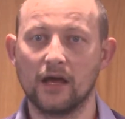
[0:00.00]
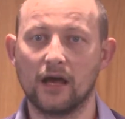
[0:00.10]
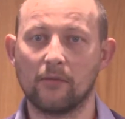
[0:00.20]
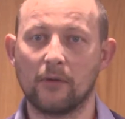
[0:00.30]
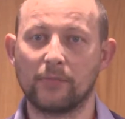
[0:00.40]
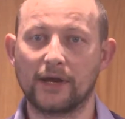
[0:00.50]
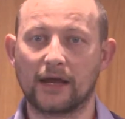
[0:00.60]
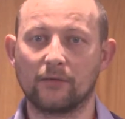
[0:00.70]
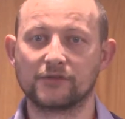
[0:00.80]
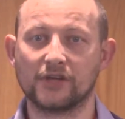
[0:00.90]
and being
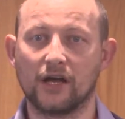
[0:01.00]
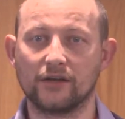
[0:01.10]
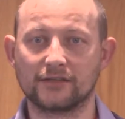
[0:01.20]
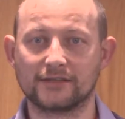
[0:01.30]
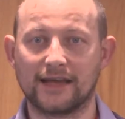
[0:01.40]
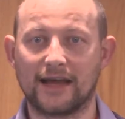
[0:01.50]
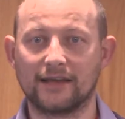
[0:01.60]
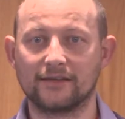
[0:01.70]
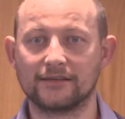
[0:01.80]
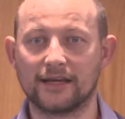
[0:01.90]
able to
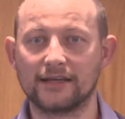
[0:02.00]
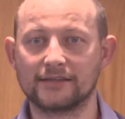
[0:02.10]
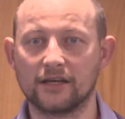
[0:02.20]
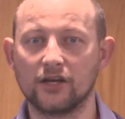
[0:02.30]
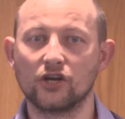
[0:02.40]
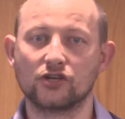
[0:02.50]
understand the data.